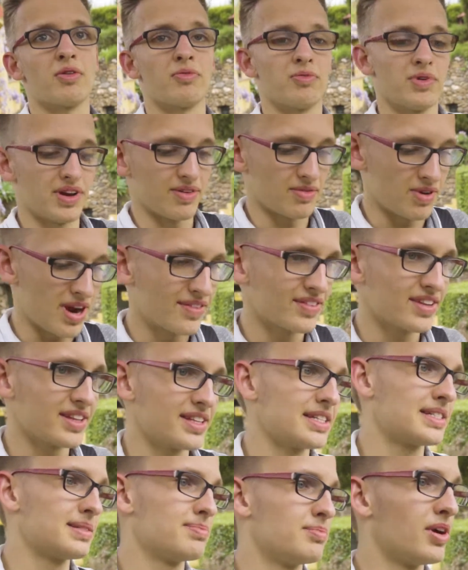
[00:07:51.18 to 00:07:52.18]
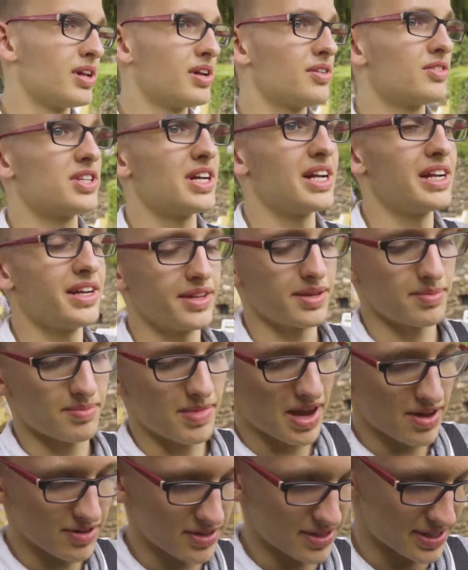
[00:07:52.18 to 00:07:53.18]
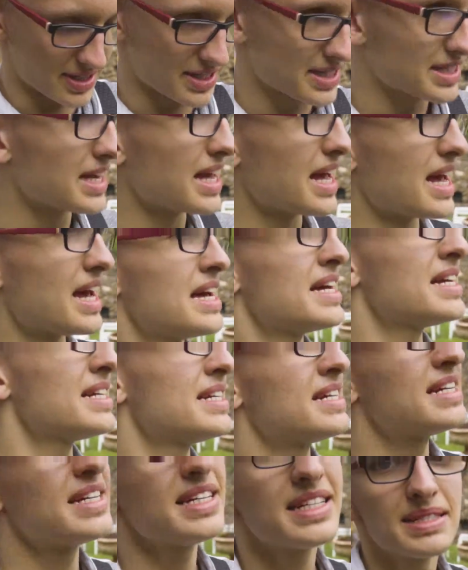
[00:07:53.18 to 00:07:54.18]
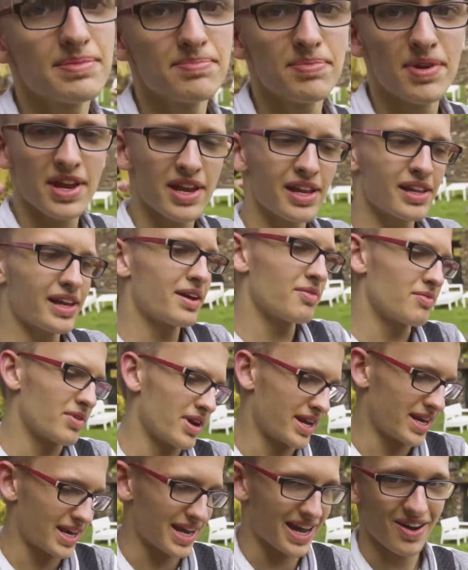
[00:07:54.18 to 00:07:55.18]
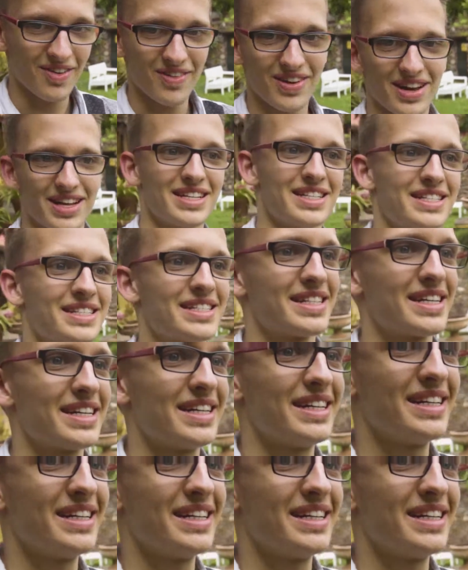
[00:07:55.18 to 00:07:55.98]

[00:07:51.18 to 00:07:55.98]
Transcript: We arrived at this small hotel in the mountains, and it's pretty late right now, and